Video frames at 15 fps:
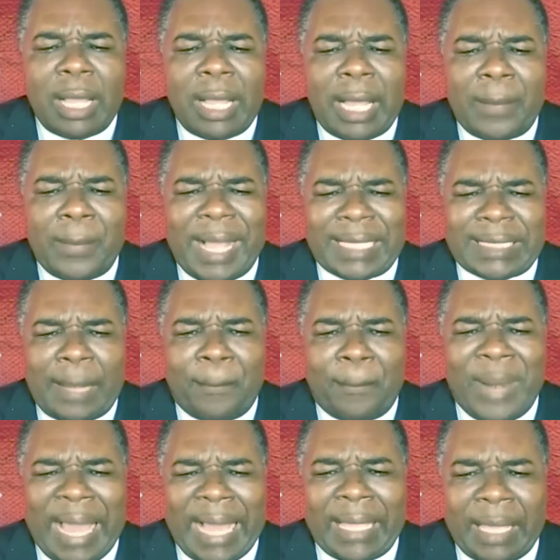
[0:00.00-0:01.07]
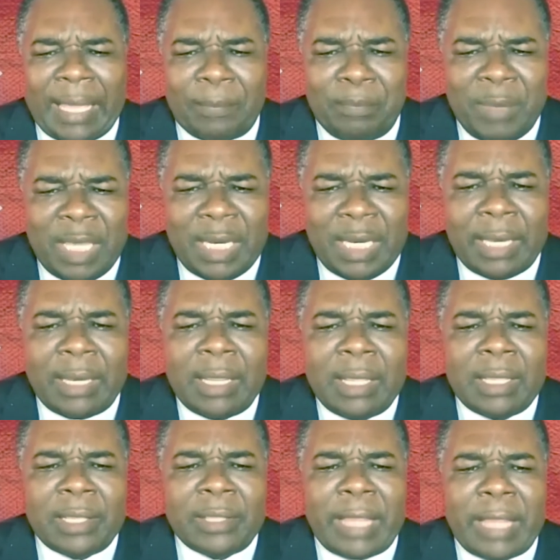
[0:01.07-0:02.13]
um, as a blanket, meaning
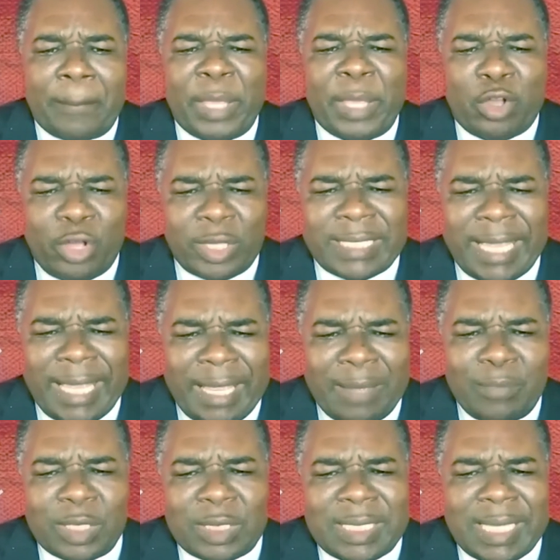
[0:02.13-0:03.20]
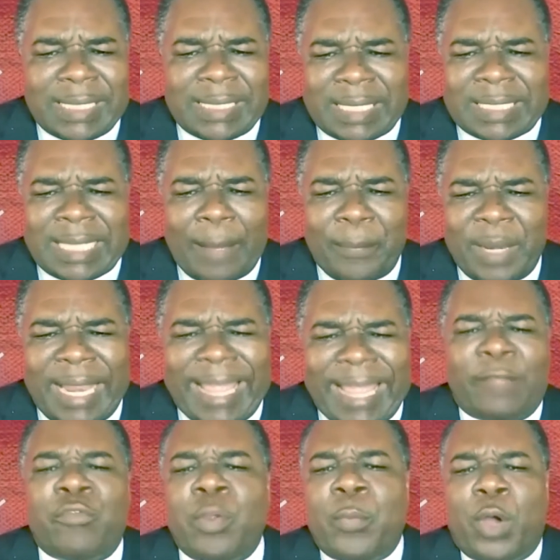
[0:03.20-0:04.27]
that because Amos says it's happening,
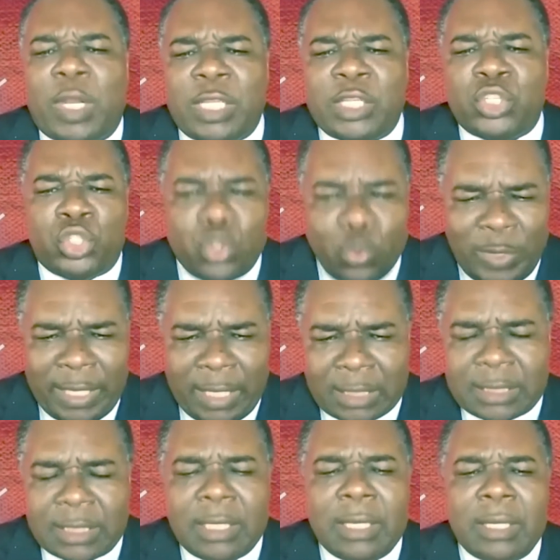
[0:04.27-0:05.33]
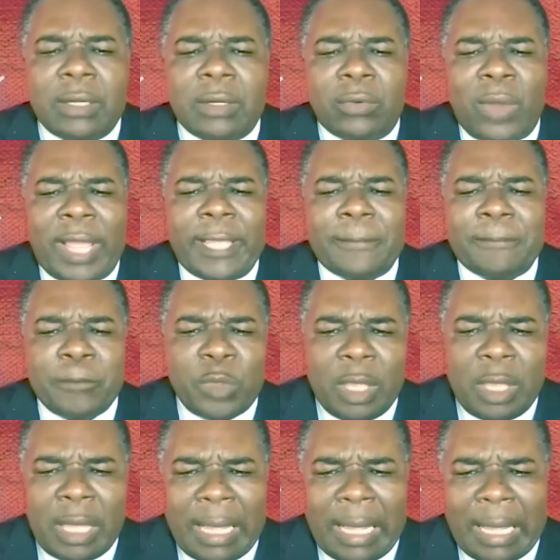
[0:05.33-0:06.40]
everybody's doing it, right?
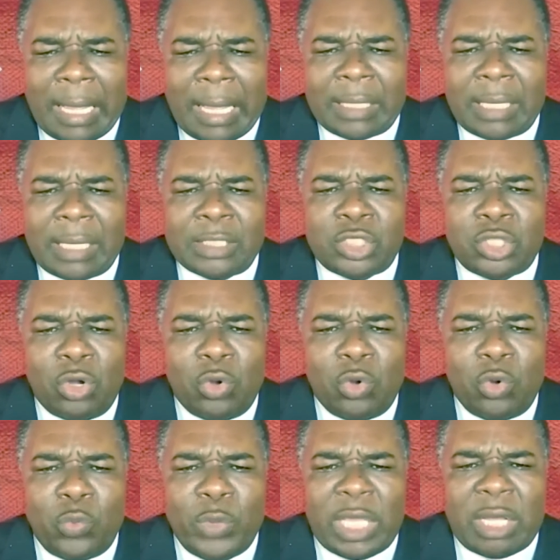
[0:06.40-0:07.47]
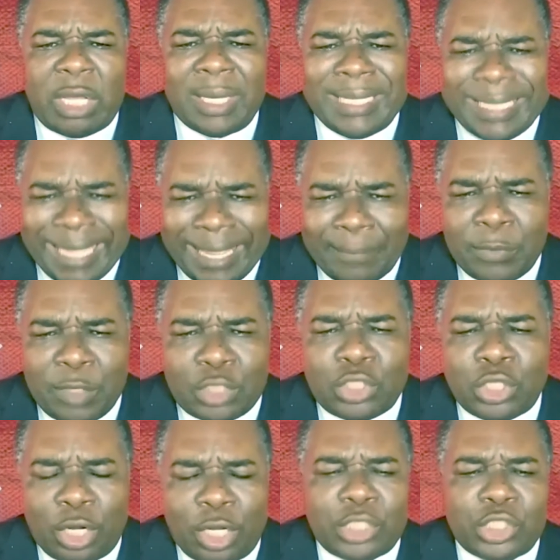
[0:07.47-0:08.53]
Uh, and, and so we condemn the
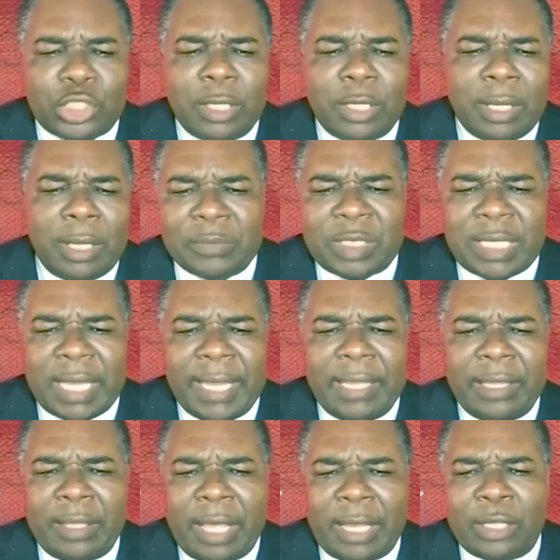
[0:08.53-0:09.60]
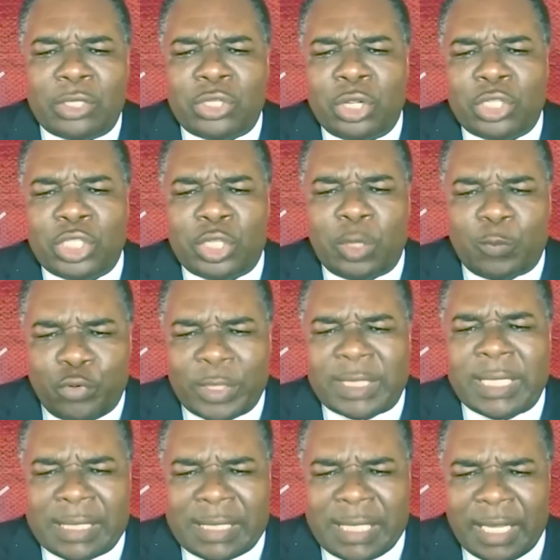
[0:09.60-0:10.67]
church, saying that the church is
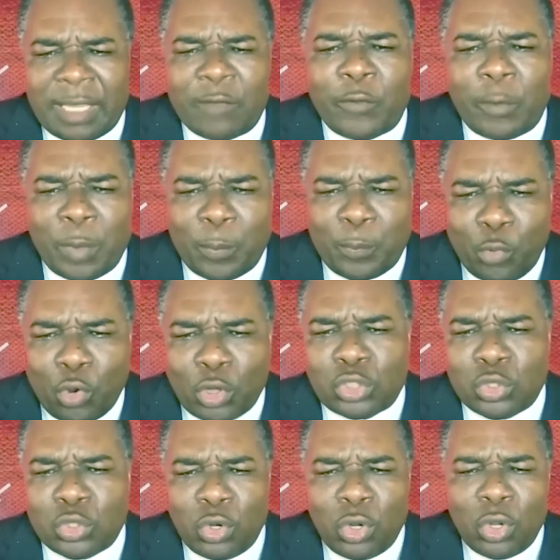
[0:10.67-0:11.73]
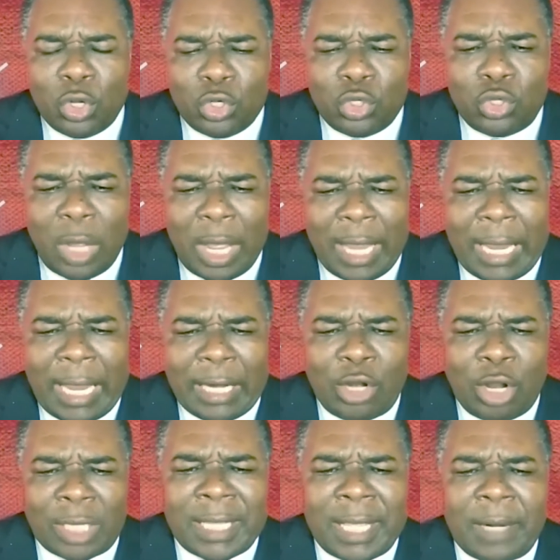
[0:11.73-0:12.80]
oppressing, taking from the poor to, to and
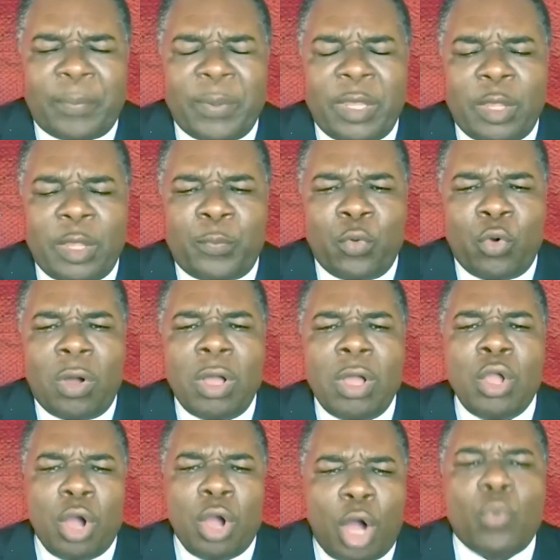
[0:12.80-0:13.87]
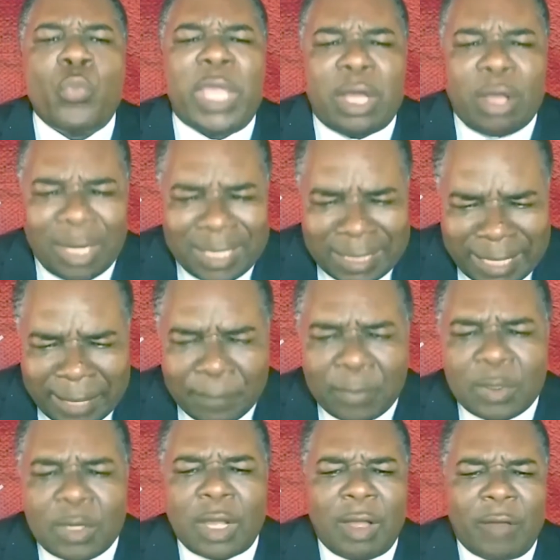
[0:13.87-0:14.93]
not helping the poor. Or we
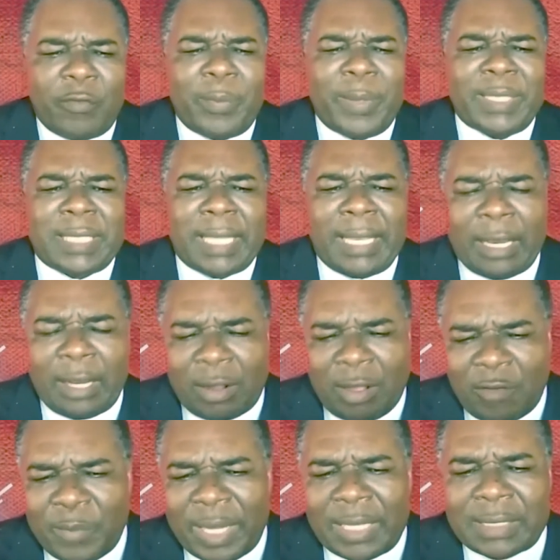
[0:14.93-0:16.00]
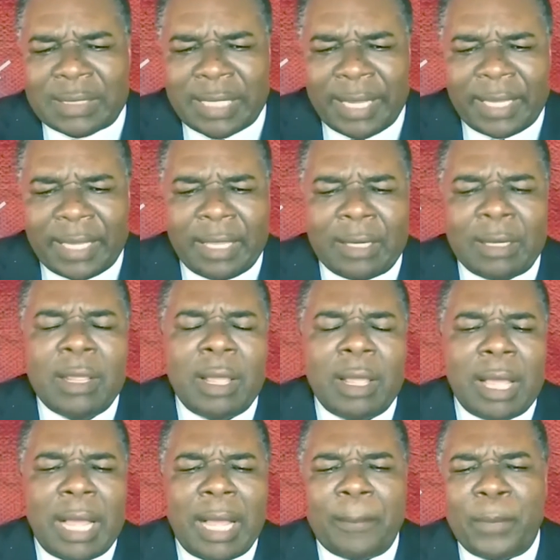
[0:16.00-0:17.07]
condemn the government, saying that the government is taking
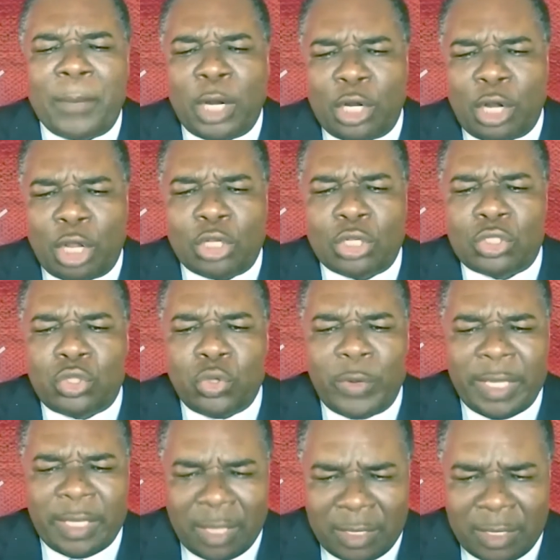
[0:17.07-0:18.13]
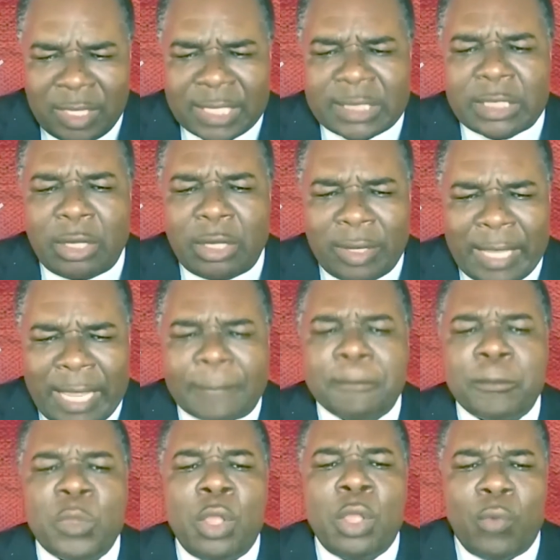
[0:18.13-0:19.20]
um, but not doing this or that.
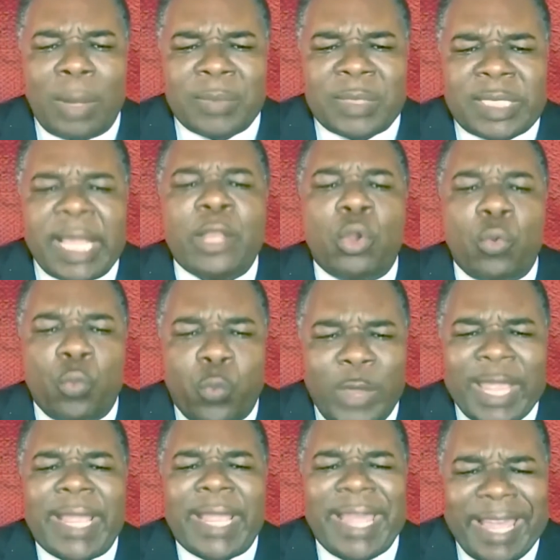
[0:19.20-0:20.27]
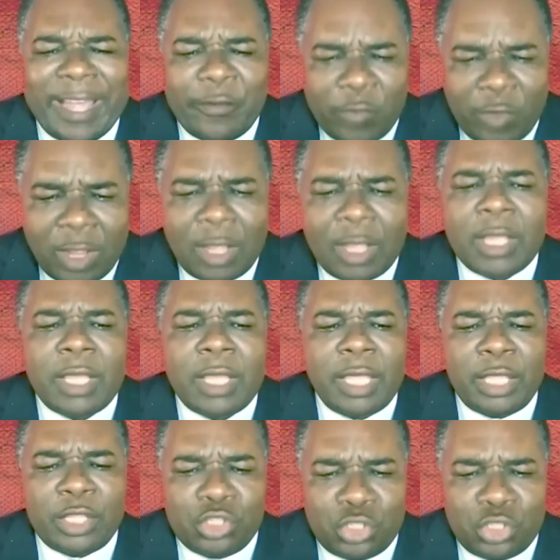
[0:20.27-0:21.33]
What I'm saying, wherever
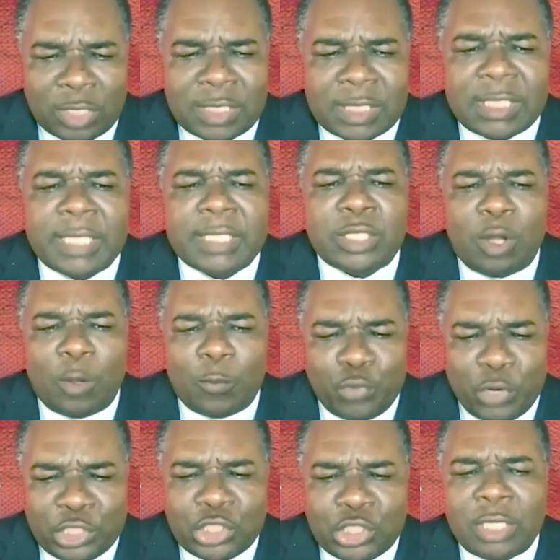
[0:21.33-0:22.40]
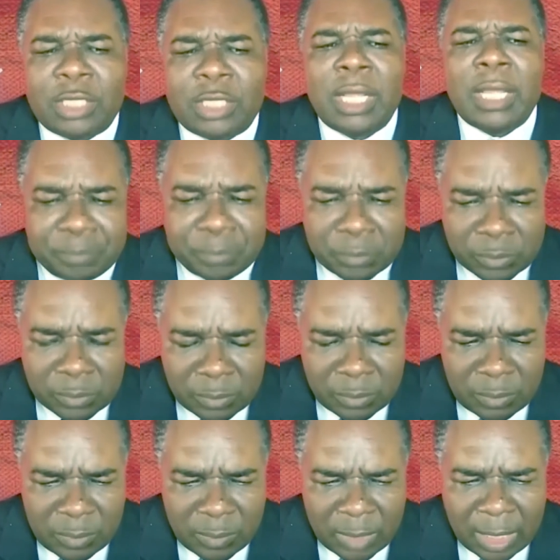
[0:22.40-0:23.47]
injustice, oppression,
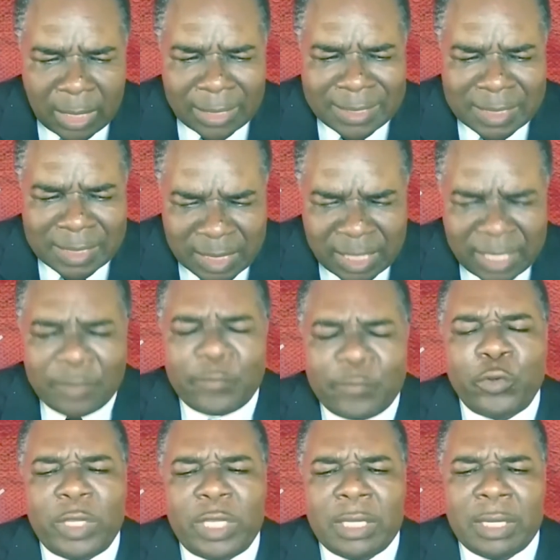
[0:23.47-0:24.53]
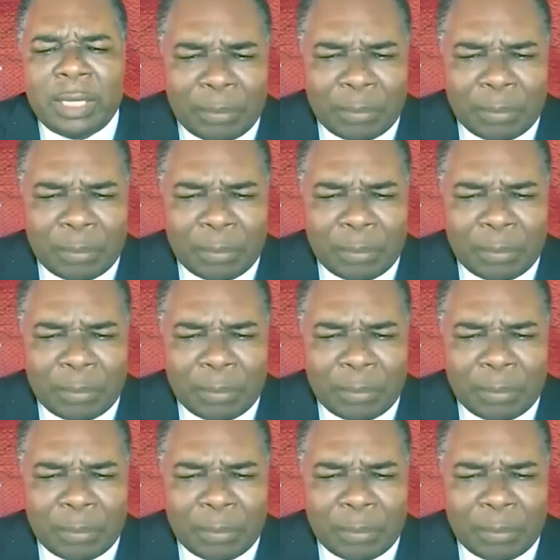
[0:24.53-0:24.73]
uh, slavery,